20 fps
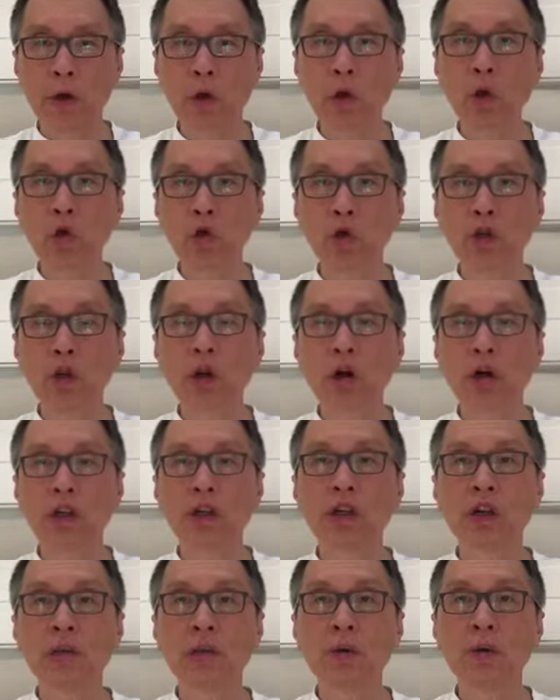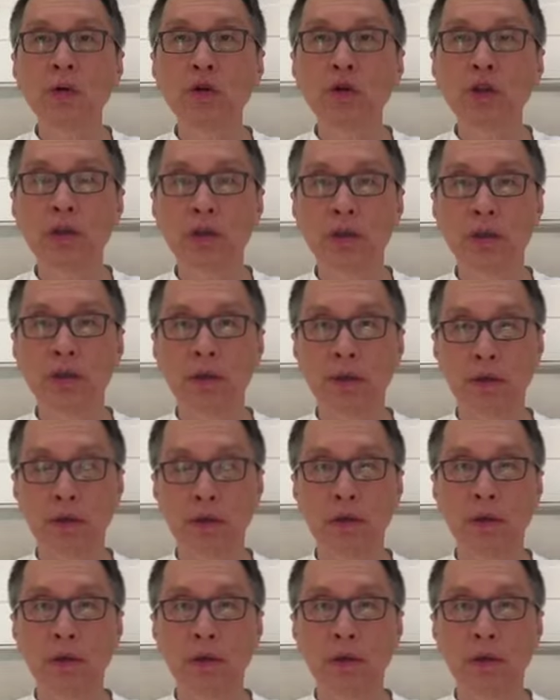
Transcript: huge contributions